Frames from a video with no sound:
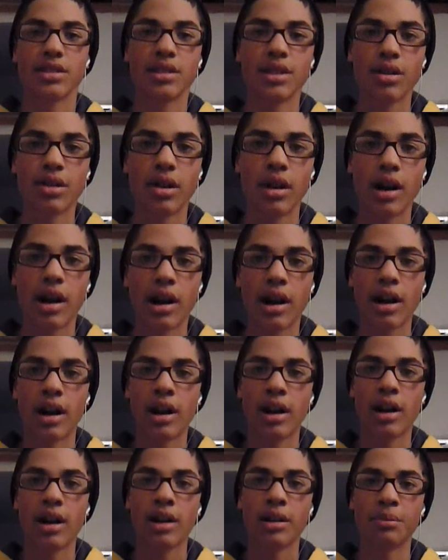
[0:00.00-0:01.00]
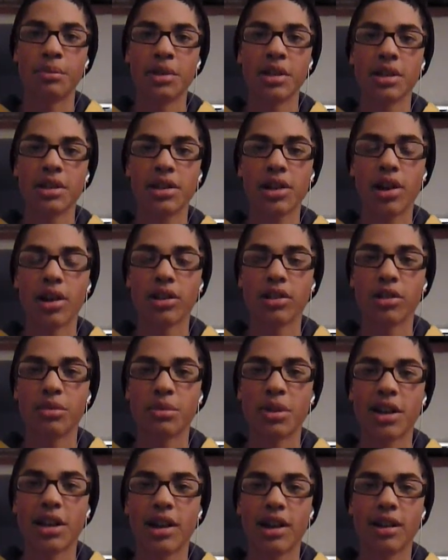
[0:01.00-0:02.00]
So, me and Carlo
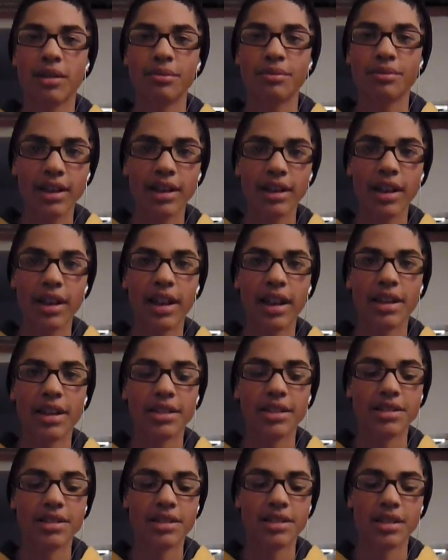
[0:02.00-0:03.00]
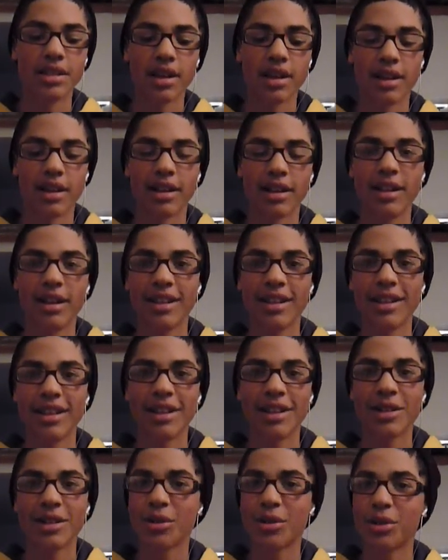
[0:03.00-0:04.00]
made up, and,
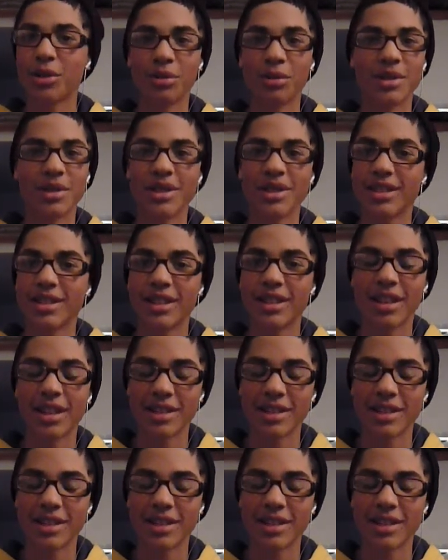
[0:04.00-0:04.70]
Colby,